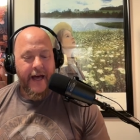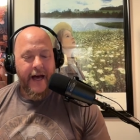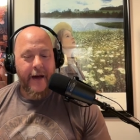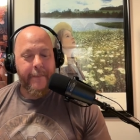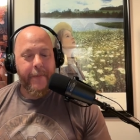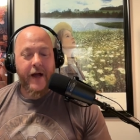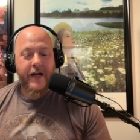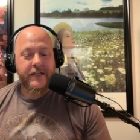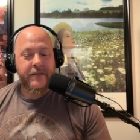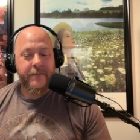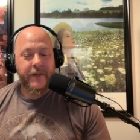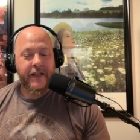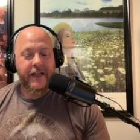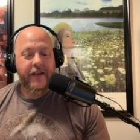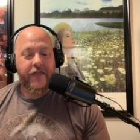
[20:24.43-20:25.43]

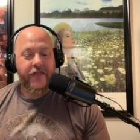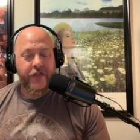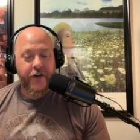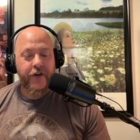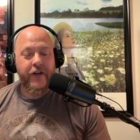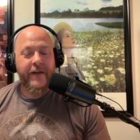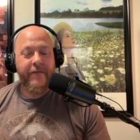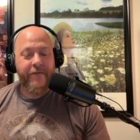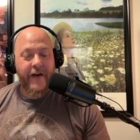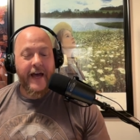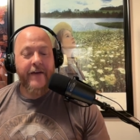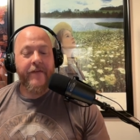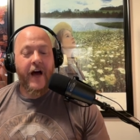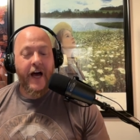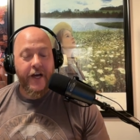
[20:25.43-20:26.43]
Approximately
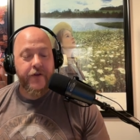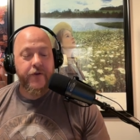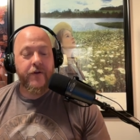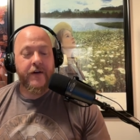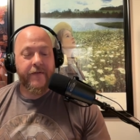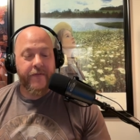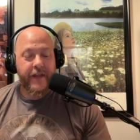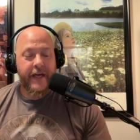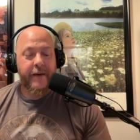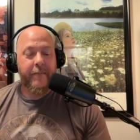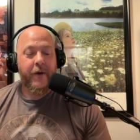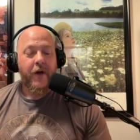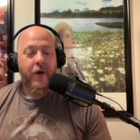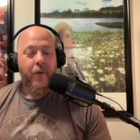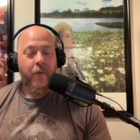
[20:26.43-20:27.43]
3,500 of them